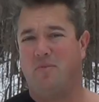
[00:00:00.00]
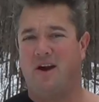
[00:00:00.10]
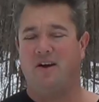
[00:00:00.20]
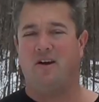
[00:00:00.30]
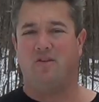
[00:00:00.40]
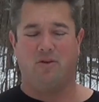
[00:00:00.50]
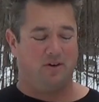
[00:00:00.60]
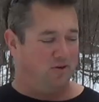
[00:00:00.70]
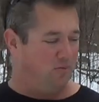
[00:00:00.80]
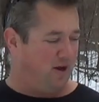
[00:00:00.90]
Buy another one,
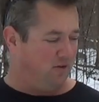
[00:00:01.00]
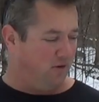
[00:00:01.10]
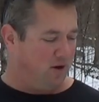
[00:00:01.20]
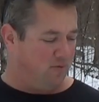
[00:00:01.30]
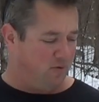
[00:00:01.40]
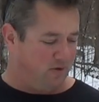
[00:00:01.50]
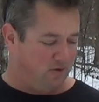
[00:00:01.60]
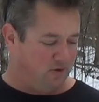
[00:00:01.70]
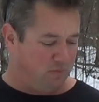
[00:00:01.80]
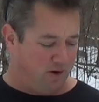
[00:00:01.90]
or go back looking for it in
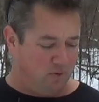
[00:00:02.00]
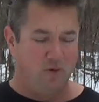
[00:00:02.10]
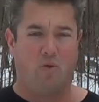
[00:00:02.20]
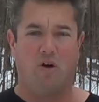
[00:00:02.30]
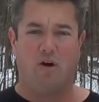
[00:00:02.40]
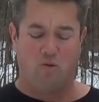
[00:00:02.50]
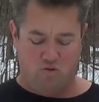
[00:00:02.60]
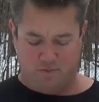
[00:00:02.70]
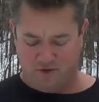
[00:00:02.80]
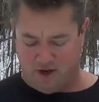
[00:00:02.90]
the spring when the water
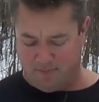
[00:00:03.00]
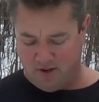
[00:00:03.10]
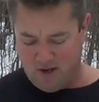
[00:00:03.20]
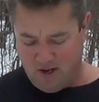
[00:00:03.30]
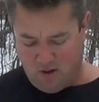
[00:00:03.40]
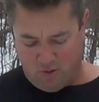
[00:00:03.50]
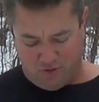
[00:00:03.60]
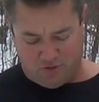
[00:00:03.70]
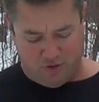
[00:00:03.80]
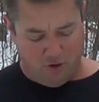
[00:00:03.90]
warms up or
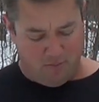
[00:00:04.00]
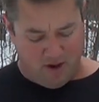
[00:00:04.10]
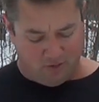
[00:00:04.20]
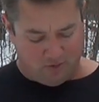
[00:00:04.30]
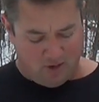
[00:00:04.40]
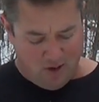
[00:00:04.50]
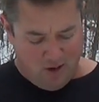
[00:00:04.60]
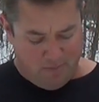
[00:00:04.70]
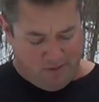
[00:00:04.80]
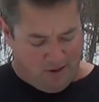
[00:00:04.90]
the snow melts.
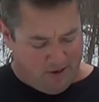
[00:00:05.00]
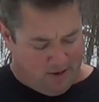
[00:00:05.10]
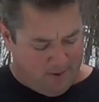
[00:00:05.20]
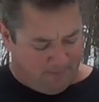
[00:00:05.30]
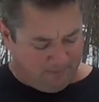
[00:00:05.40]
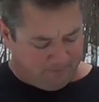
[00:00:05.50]
But